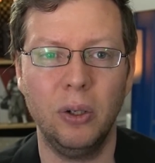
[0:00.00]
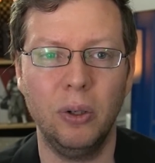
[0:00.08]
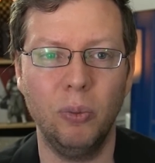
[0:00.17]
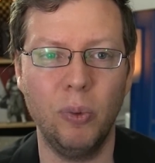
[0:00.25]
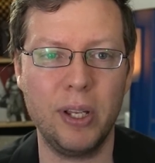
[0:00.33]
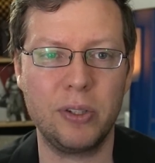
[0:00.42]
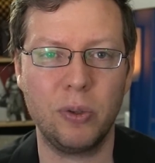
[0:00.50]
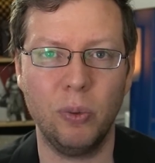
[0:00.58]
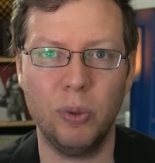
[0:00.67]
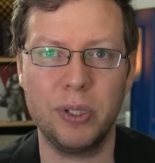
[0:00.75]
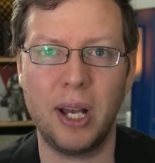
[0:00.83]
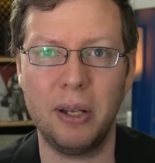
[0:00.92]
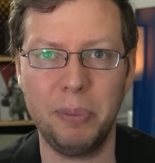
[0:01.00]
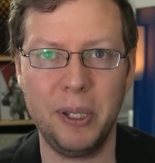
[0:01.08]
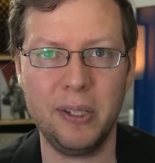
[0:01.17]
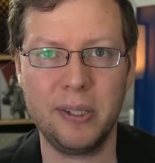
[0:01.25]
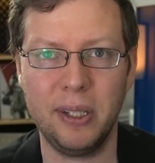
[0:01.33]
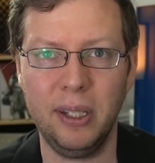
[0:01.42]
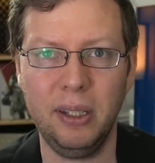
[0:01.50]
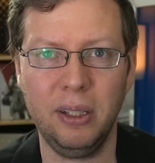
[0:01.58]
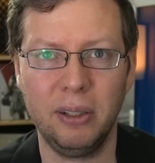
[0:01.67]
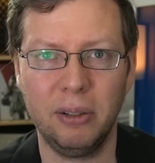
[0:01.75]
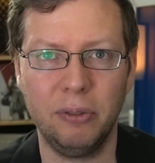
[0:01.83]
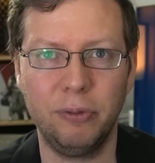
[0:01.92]
which was on PC
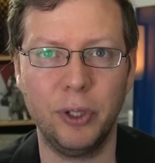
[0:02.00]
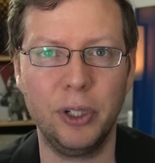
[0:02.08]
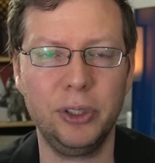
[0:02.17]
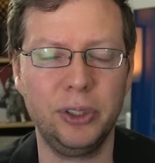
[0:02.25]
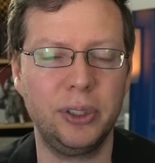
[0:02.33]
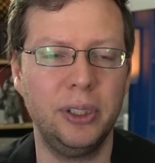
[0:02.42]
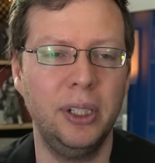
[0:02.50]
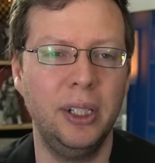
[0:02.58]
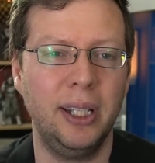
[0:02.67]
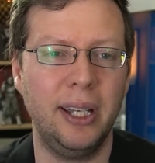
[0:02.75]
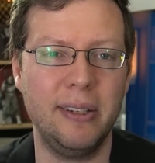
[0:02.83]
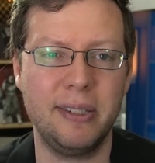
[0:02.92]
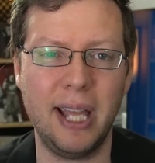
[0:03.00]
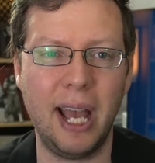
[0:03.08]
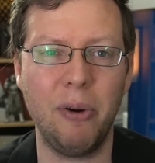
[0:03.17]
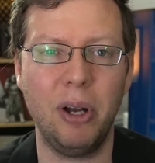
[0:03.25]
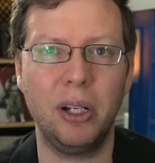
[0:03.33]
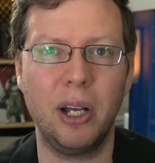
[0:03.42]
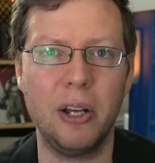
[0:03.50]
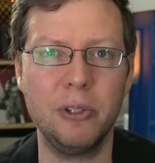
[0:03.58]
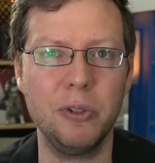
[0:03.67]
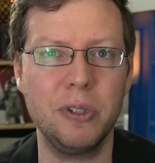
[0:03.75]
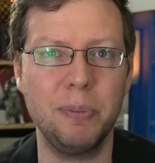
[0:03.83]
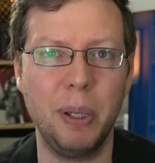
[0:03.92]
first is now on
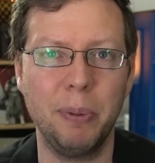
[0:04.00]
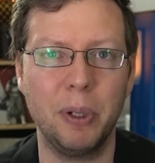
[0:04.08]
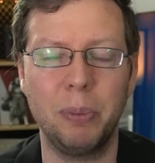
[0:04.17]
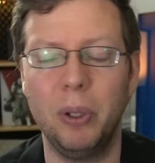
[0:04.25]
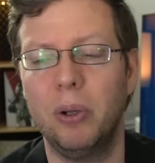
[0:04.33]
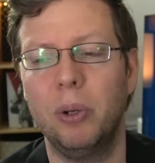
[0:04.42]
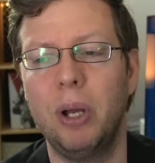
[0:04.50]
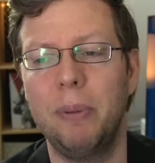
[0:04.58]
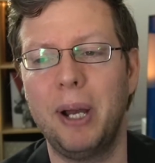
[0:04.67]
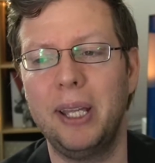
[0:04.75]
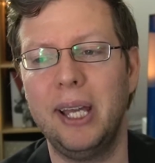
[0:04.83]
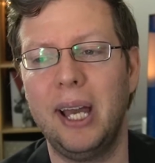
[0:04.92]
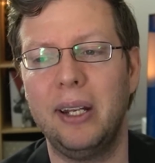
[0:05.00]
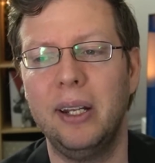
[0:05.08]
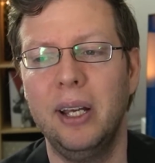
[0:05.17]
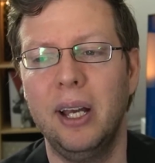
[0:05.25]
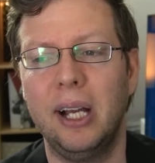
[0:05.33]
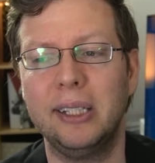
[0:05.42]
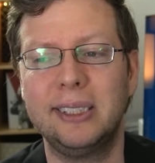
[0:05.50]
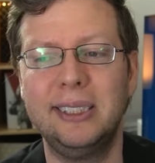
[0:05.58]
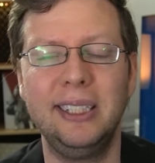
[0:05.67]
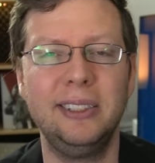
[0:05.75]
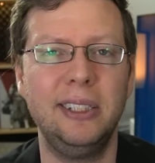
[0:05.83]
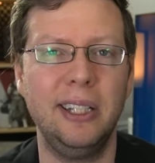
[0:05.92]
consoles and people are blown away by that. Uh,
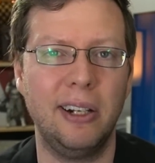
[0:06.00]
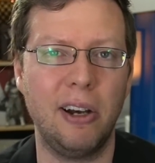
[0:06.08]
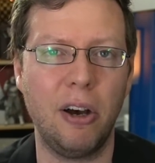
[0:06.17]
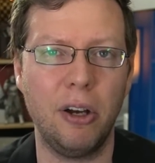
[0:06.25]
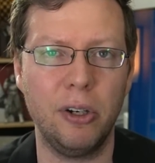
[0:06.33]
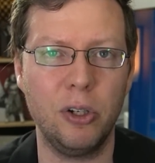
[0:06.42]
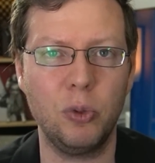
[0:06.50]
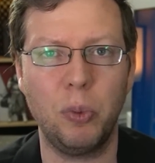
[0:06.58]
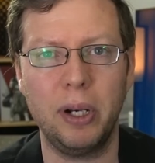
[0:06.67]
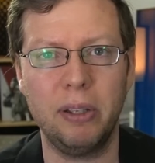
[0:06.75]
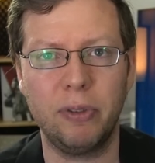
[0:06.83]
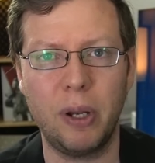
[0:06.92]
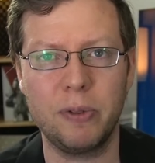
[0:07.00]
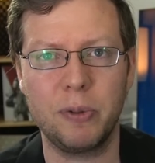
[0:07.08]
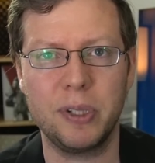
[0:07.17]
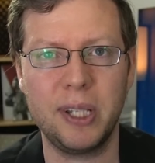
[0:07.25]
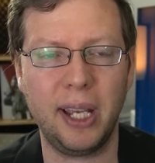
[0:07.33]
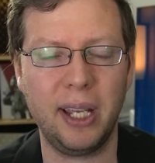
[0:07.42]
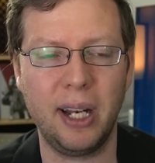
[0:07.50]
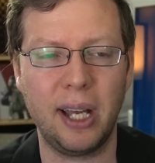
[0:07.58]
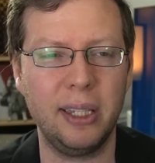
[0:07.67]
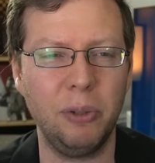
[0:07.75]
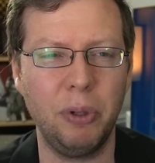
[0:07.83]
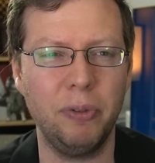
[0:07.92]
60 and 120 frames per second. I
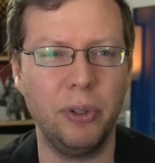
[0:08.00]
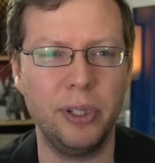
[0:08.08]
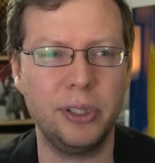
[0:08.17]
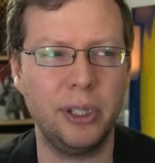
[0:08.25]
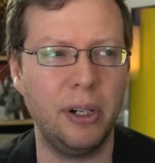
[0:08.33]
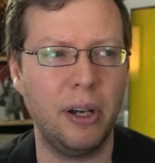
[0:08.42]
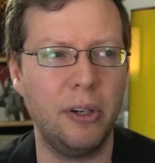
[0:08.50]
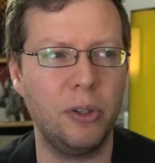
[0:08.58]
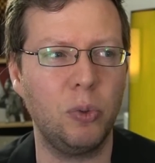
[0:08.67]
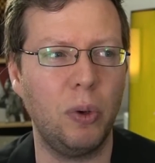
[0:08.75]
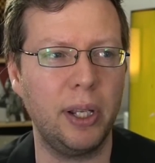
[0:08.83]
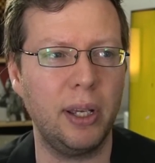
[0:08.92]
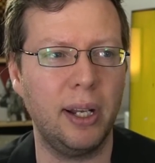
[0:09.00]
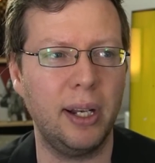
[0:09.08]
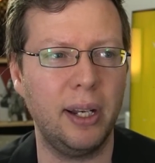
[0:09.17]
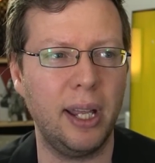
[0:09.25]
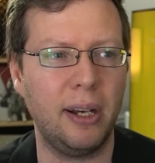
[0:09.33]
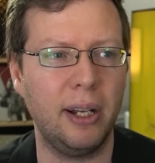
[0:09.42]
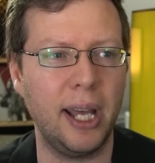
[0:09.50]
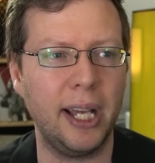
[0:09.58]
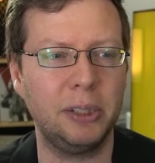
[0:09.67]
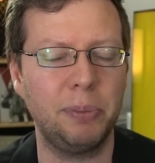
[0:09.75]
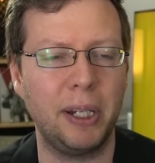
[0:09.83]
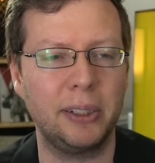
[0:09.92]
think we've only seen 120 on, on
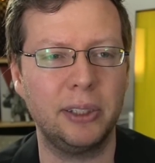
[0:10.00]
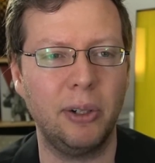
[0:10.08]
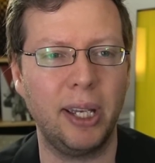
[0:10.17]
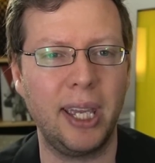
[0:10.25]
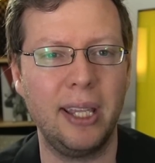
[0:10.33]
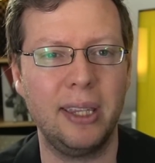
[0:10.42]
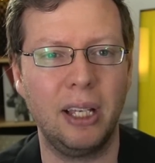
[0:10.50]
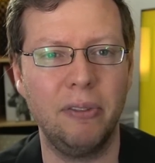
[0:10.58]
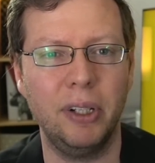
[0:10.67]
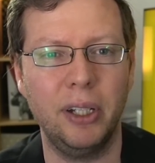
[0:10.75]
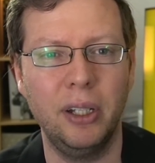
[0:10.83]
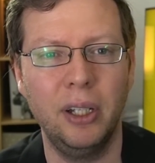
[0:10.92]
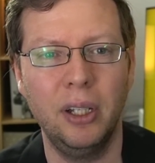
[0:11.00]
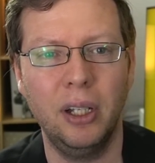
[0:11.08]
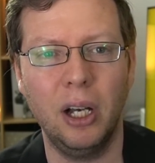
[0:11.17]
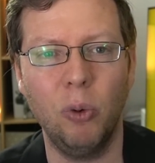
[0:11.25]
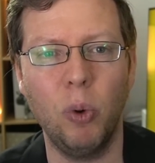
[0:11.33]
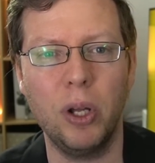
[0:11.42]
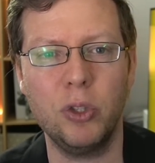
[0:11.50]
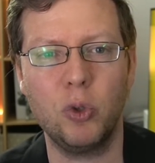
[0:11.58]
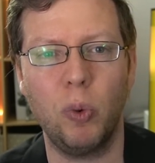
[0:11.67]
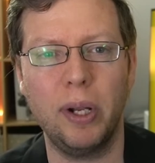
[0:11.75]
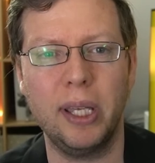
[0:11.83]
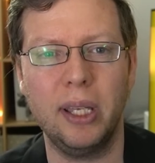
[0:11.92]
Xbox though. I can't think of a, a
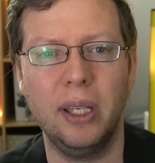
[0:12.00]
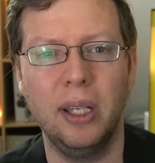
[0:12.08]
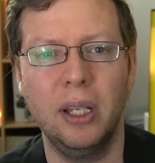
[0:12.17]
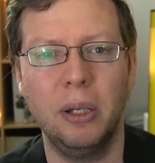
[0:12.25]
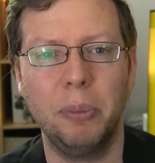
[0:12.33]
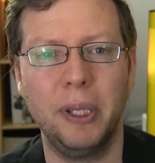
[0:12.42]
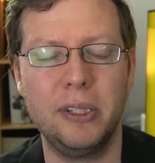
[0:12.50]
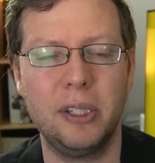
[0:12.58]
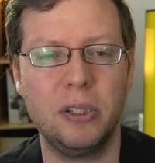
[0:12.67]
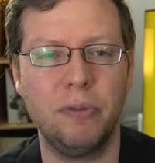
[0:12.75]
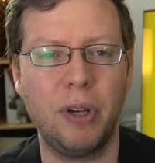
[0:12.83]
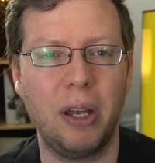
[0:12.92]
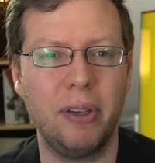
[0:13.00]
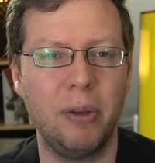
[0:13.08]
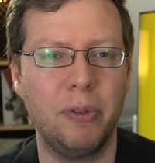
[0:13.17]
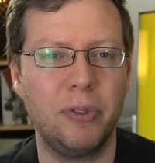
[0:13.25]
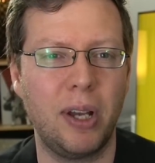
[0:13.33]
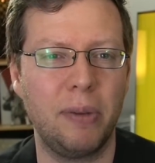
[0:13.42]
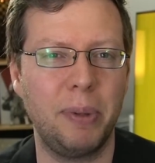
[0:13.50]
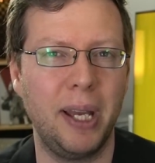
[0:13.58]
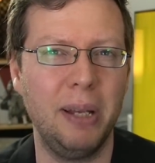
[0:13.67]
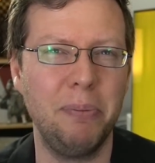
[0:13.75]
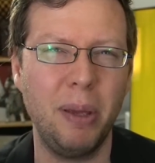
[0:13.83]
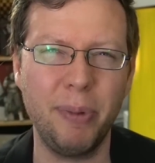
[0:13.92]
120 PlayStation 5 game off the top of my
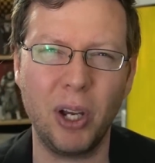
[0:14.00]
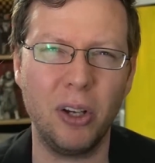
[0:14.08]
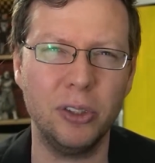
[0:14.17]
head. Maybe Call